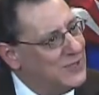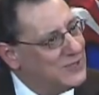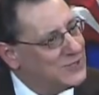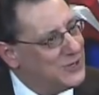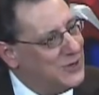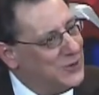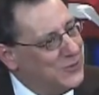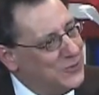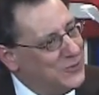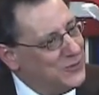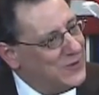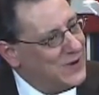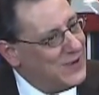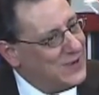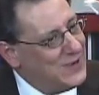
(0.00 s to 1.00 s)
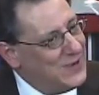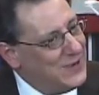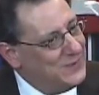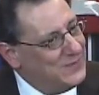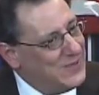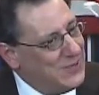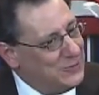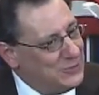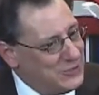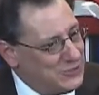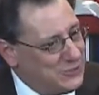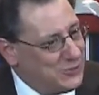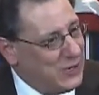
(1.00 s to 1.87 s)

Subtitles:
So it was